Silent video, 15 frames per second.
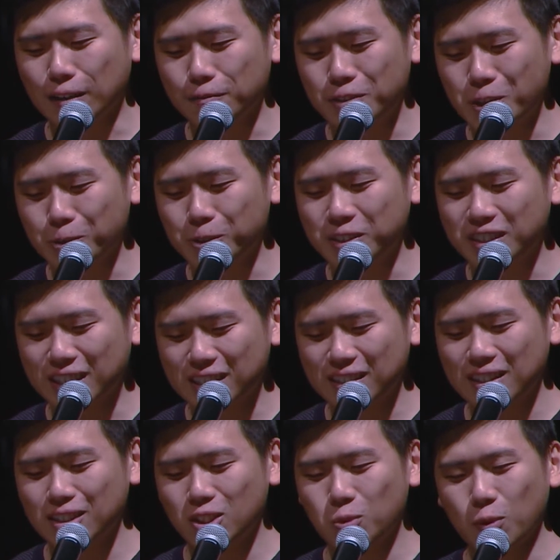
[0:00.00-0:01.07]
confuse
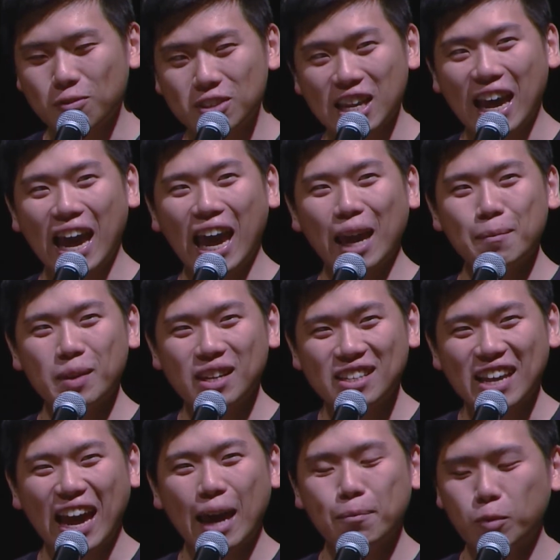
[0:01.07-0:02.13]
distance with time and
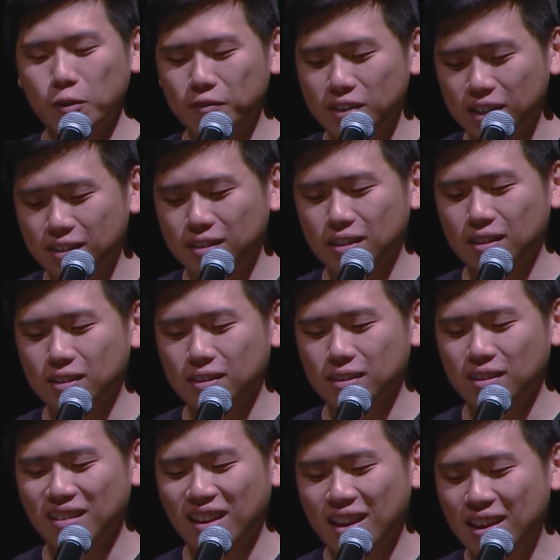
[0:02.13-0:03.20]
time with distance.
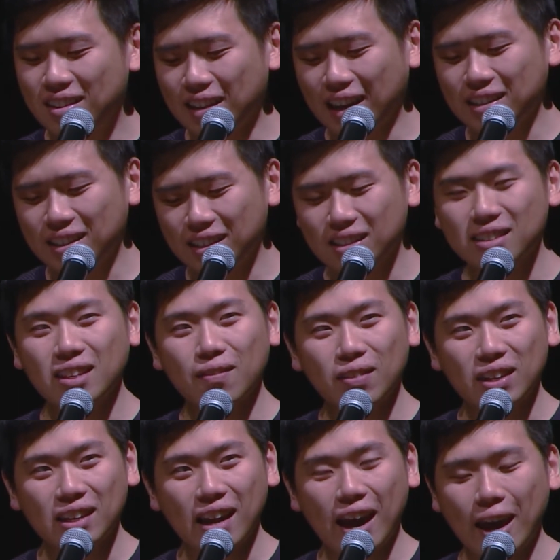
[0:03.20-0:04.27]

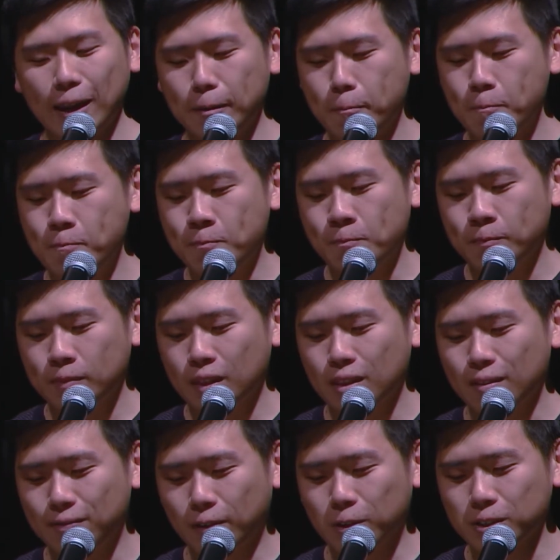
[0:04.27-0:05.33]
1979,
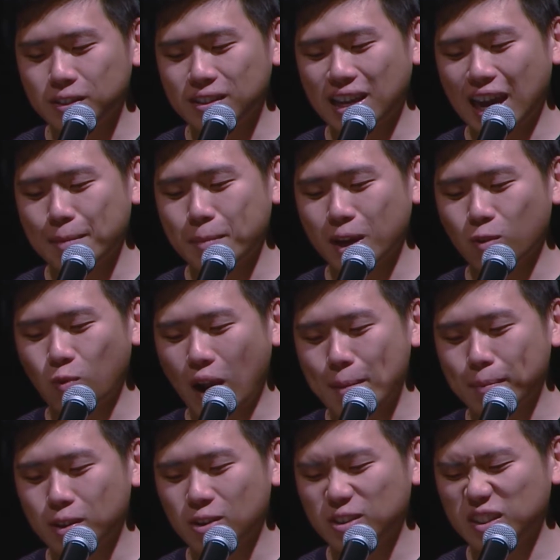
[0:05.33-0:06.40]
the first time my
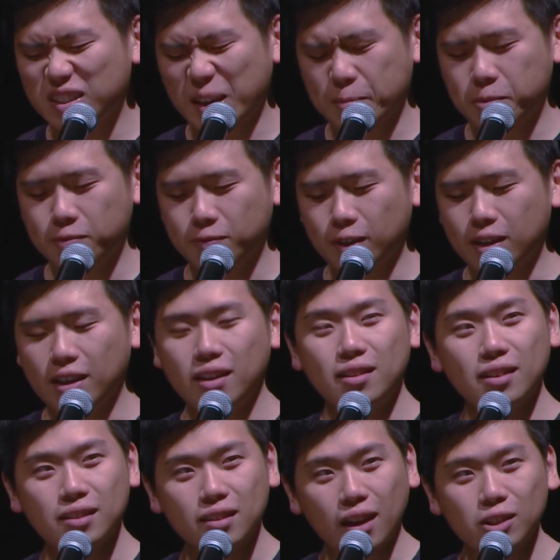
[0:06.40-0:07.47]
grandmother steps foot in
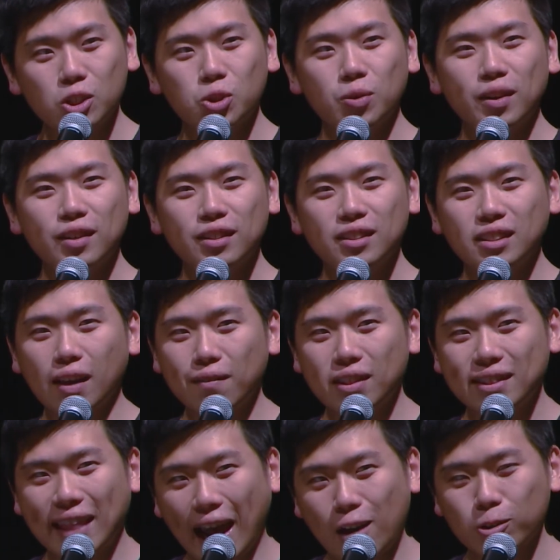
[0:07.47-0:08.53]
this country.
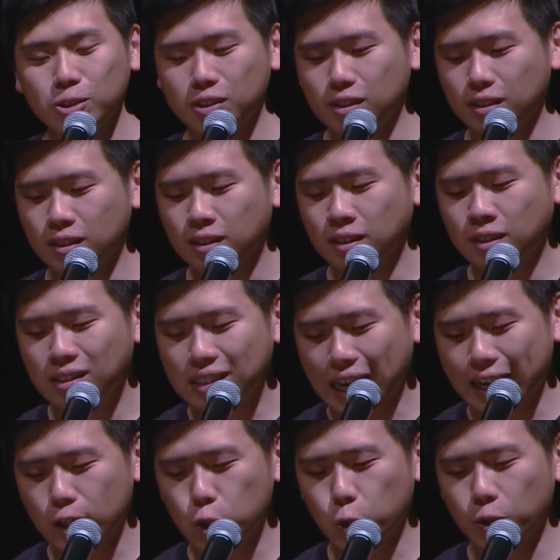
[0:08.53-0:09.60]

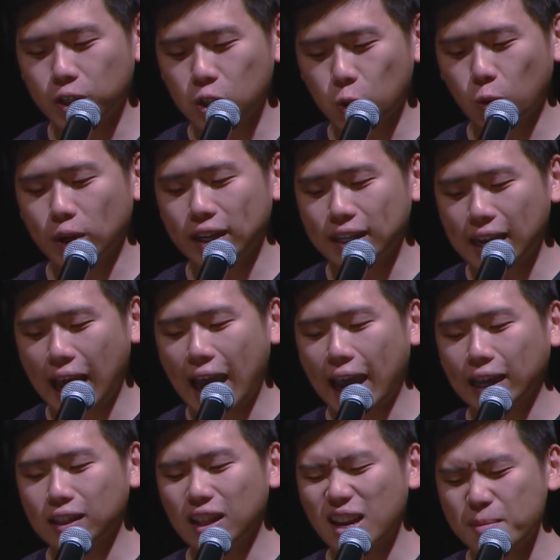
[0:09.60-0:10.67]

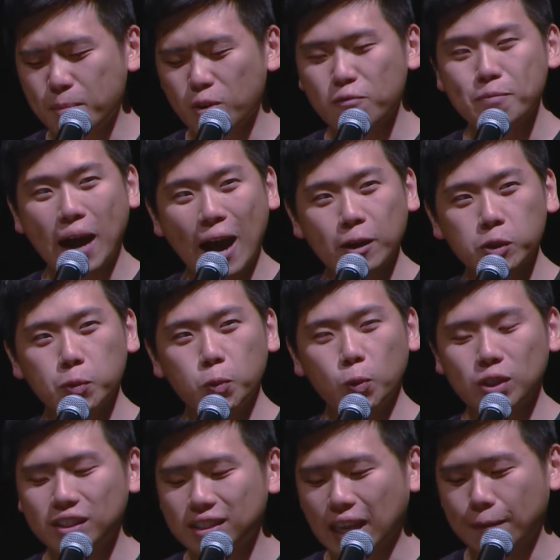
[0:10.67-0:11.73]
7,929, the number of miles
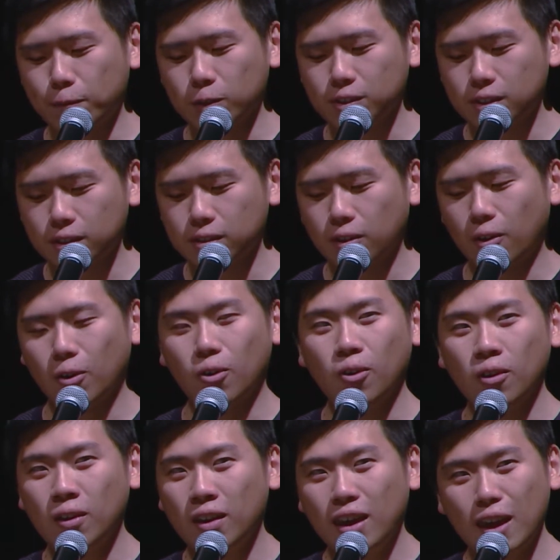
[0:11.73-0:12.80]
between San Francisco
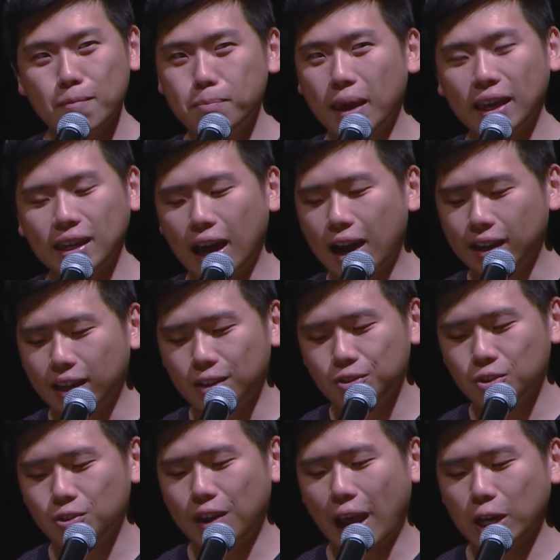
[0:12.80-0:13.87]
and Bangkok
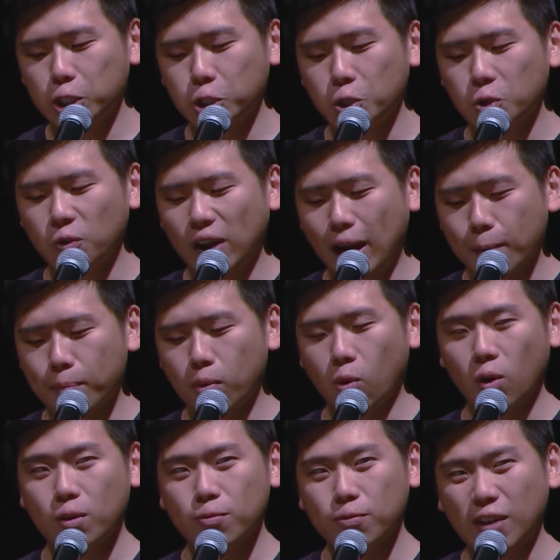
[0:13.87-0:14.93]
International
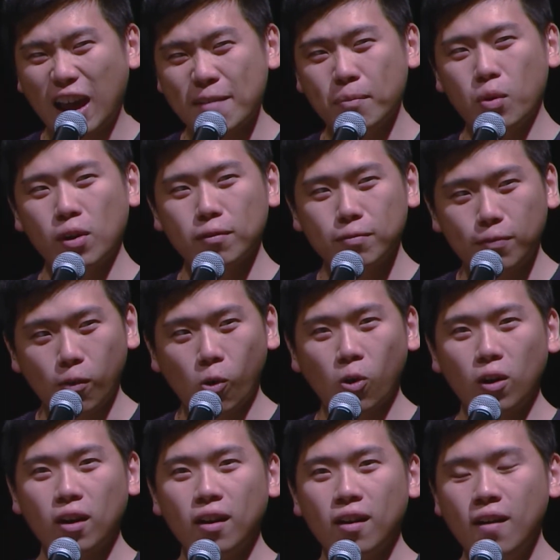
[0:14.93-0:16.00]
Airport.
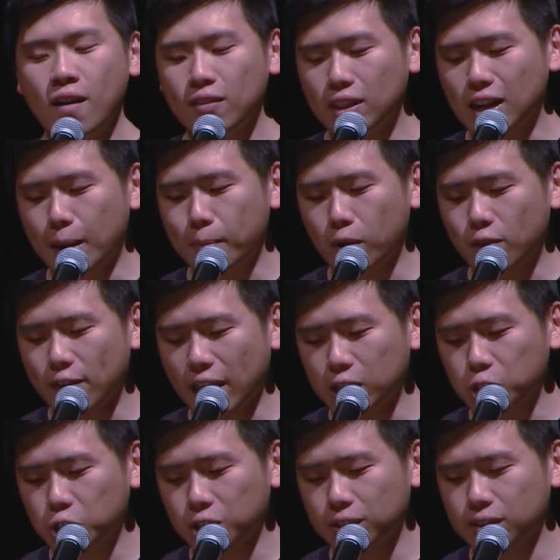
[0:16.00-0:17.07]
5.4, the number of
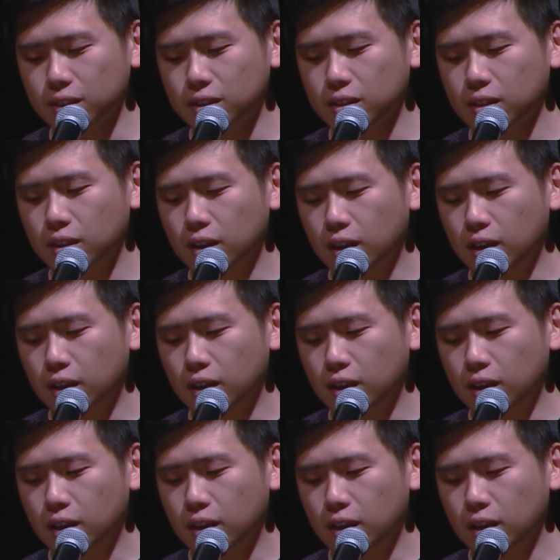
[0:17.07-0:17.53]
inches